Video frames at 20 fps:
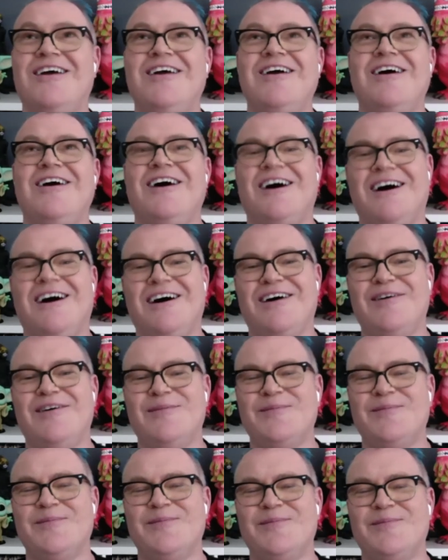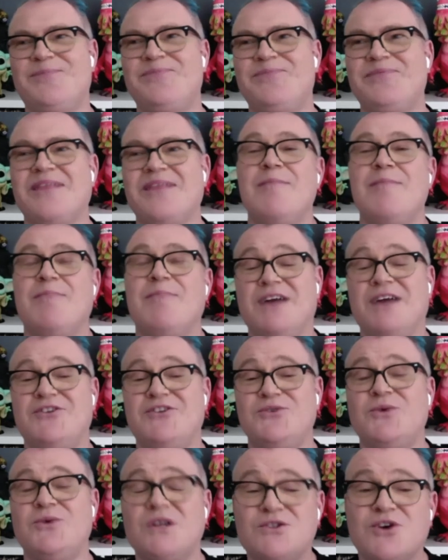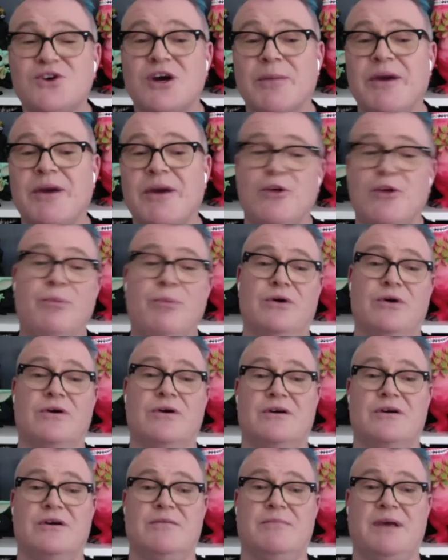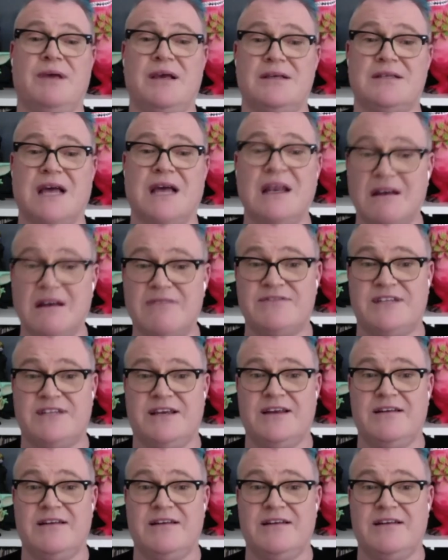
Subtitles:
But I do want to talk about your book because I loved it.